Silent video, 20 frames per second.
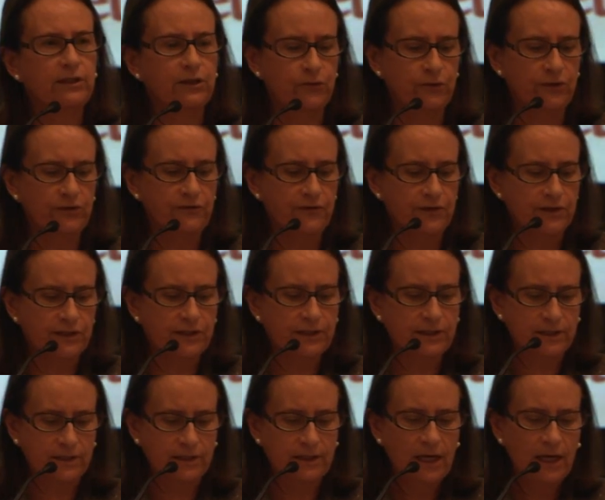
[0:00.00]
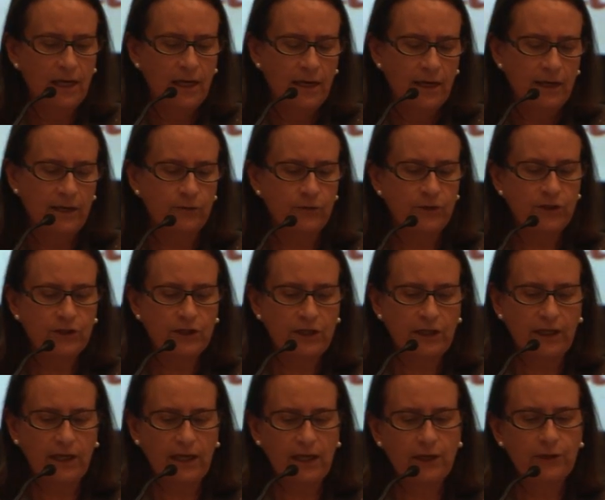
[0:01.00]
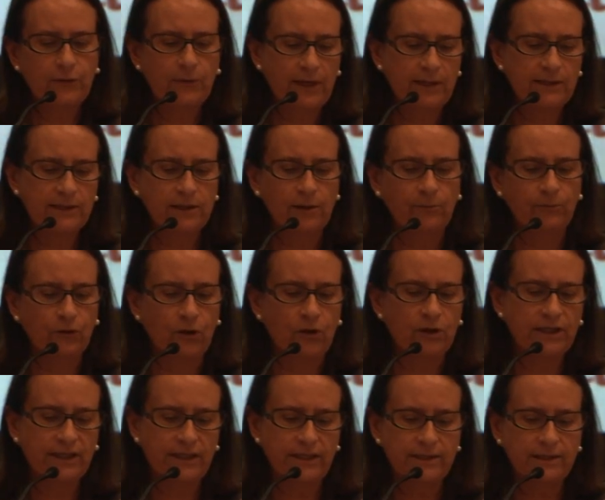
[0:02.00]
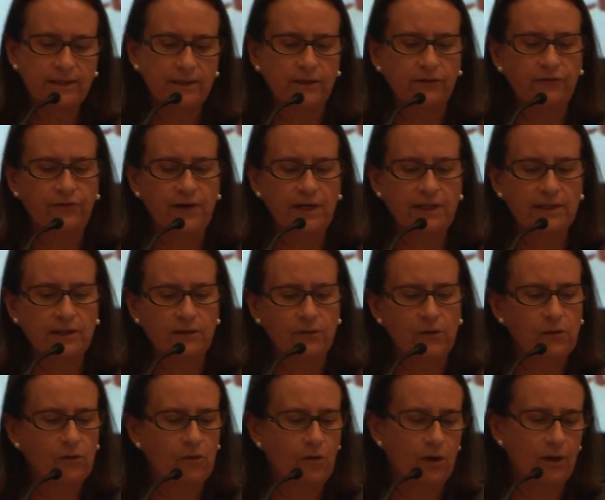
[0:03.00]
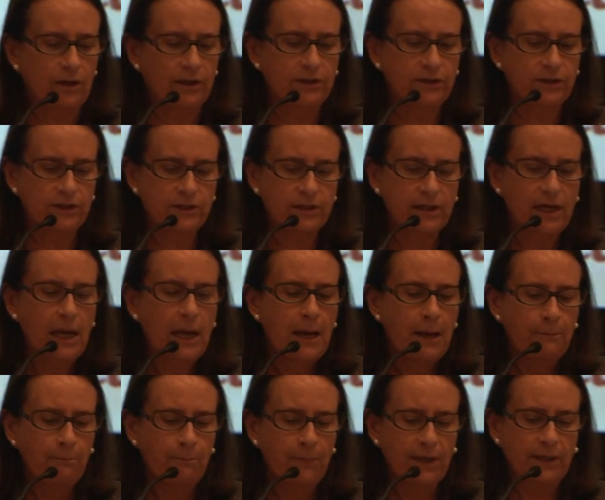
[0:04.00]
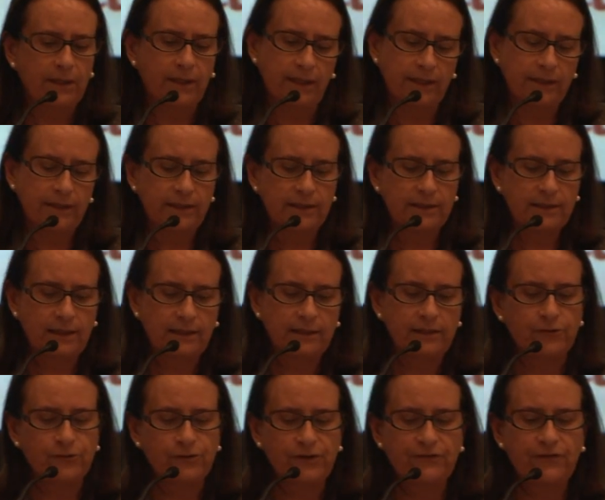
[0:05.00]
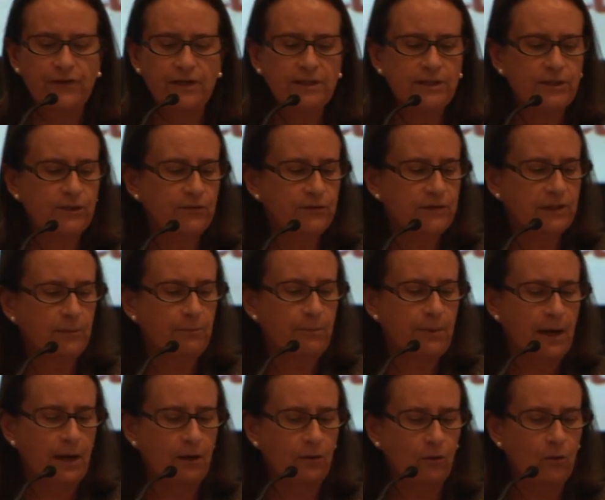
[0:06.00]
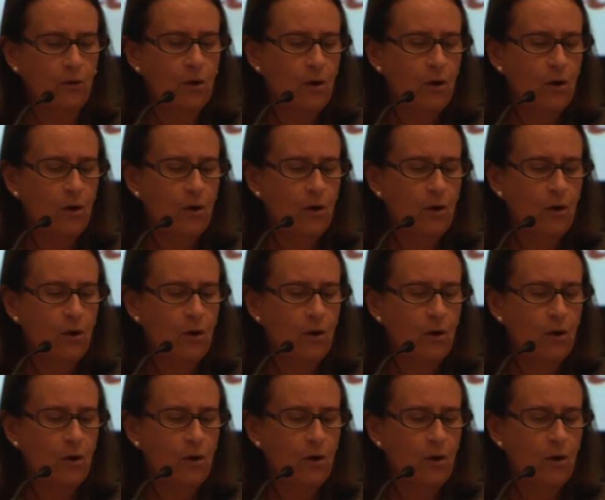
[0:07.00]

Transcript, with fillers: universities, Rio de Janeiro and some Northeastern federal colleges, but it is at the University of São Paulo